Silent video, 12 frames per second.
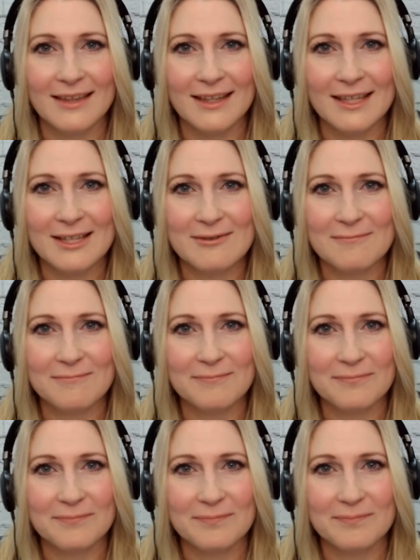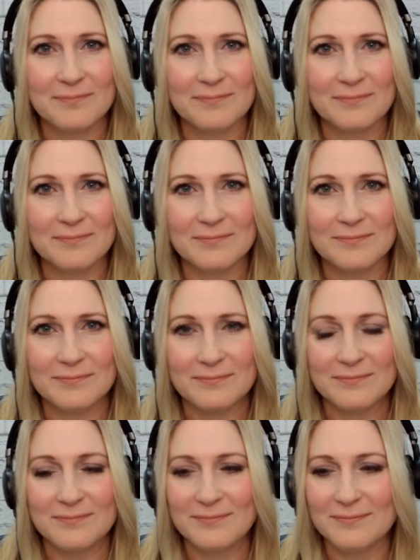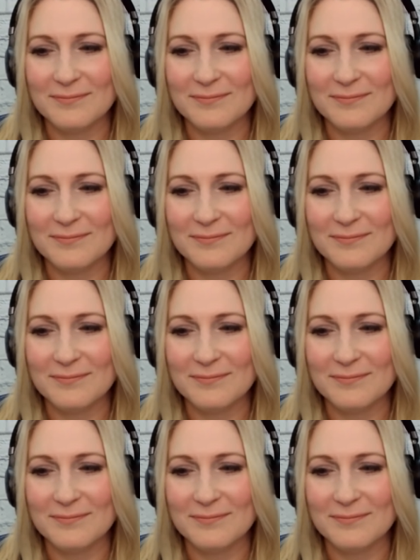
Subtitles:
This person isn't speaking.